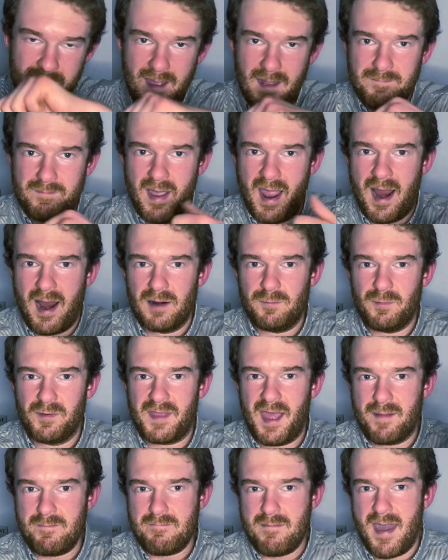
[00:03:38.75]
And paired with
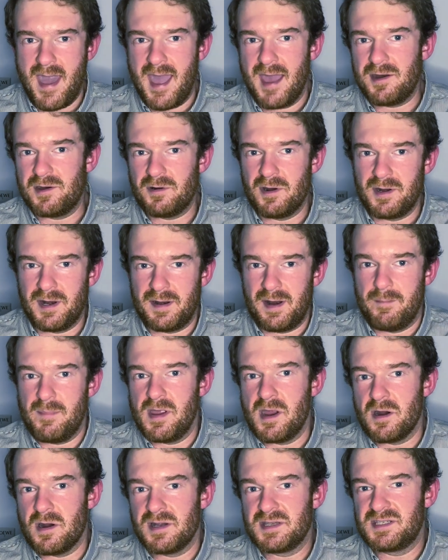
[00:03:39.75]
that mandarin and
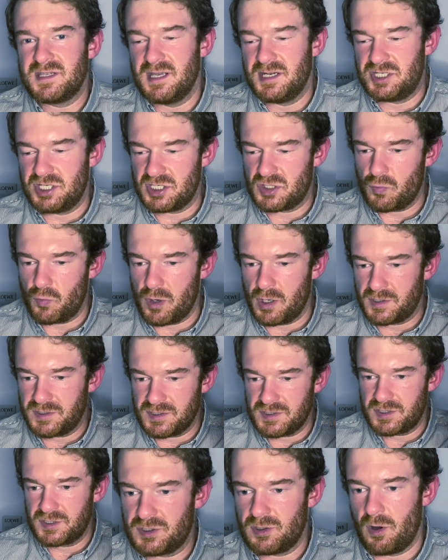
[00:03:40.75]
amyris, it just
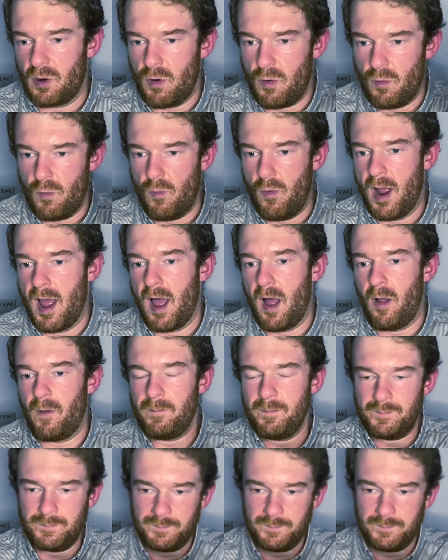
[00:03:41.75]
works so well.